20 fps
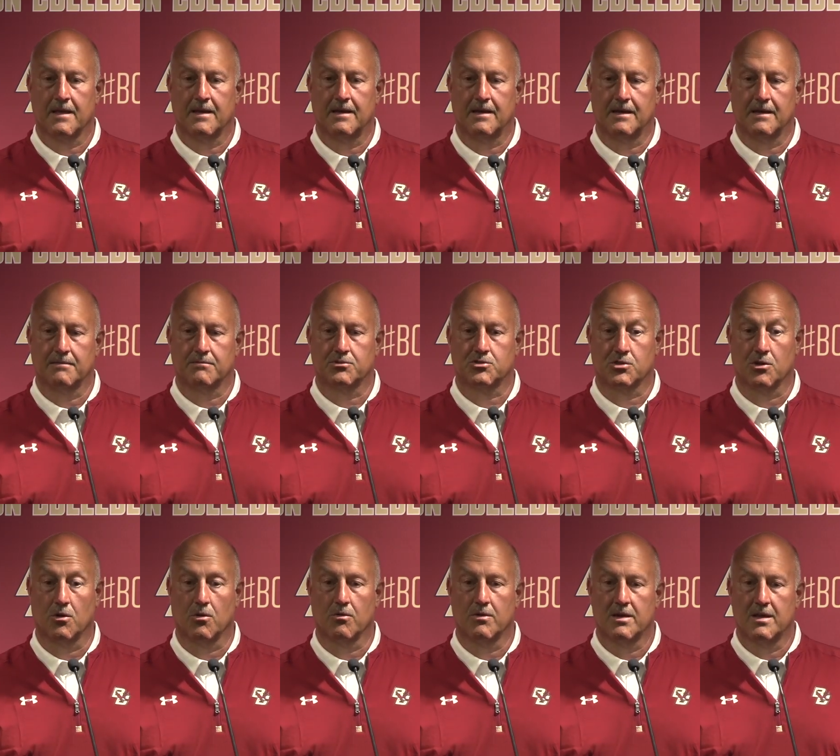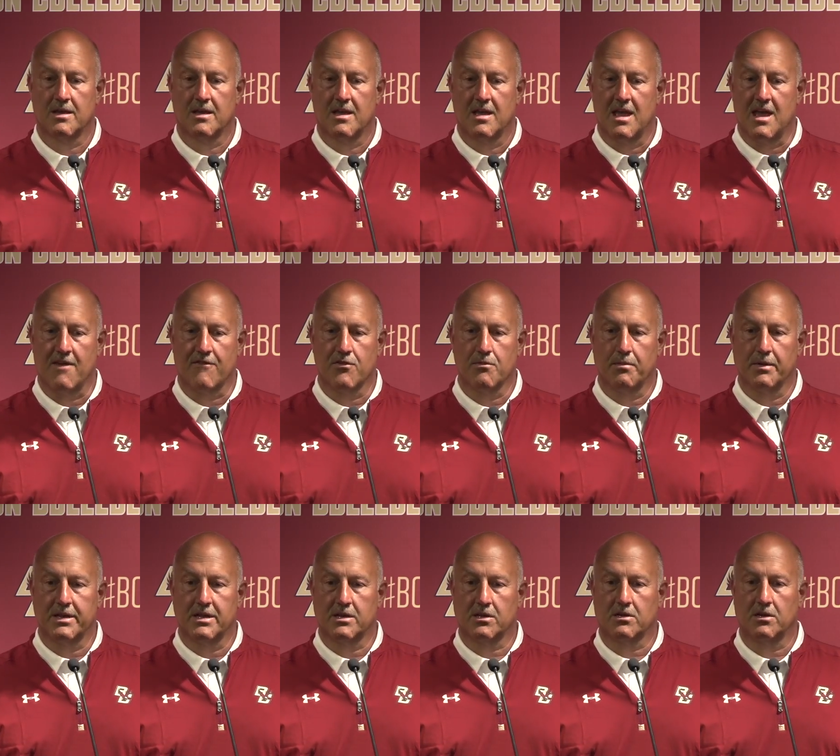Um, so
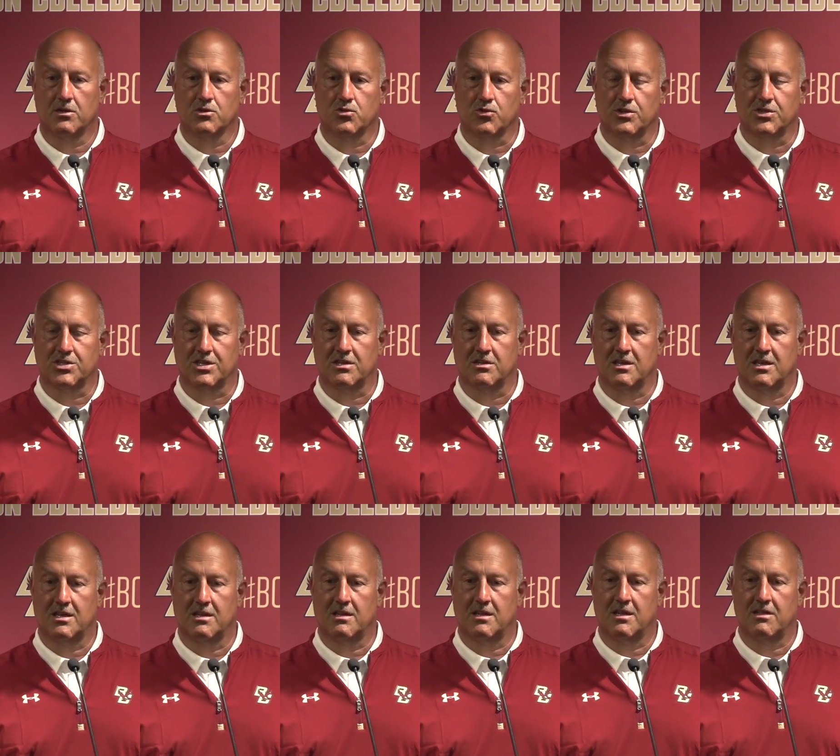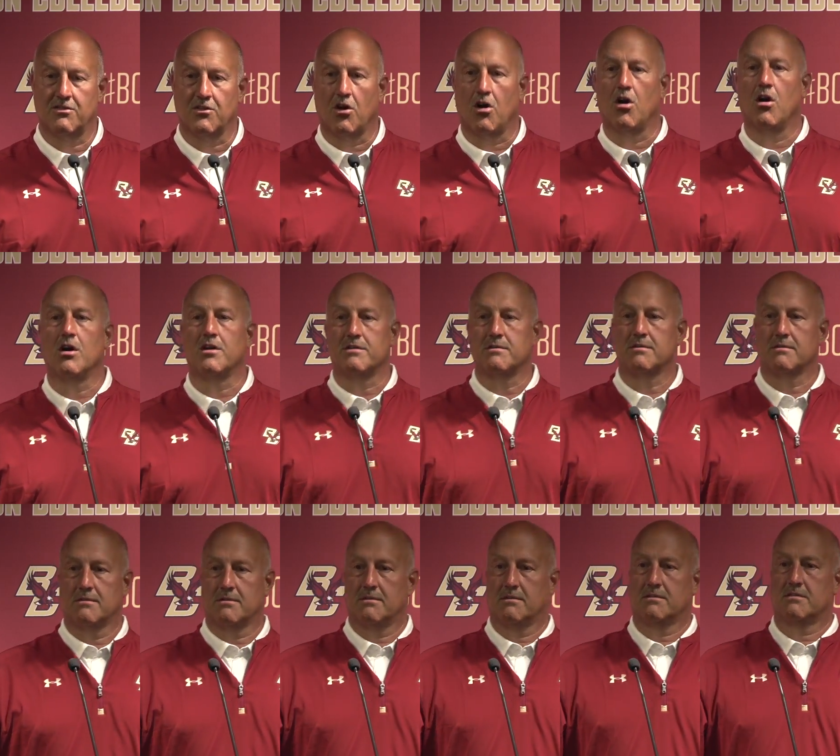everybody in the country is in, in, in the hunt
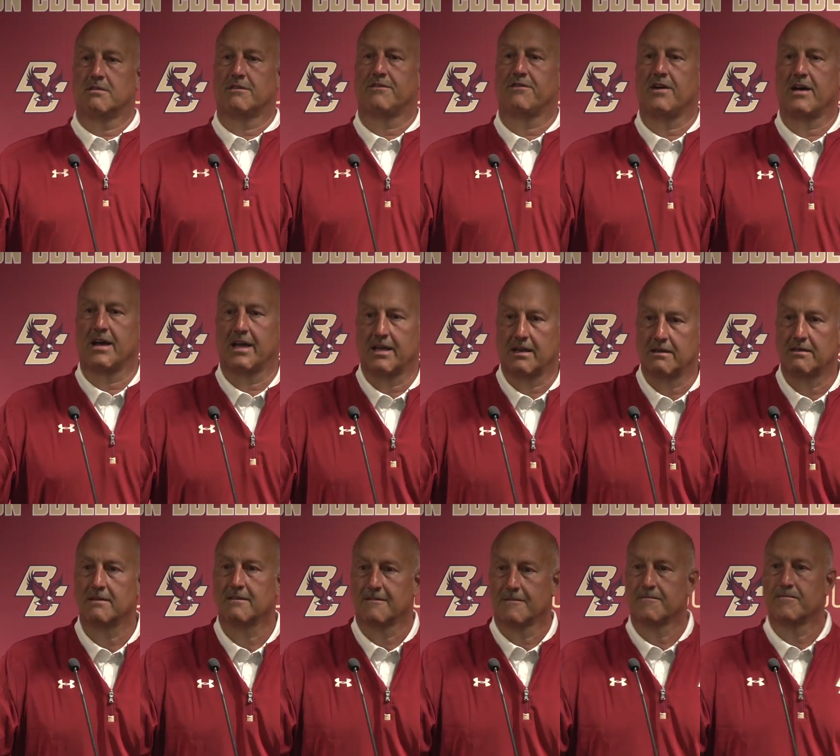to find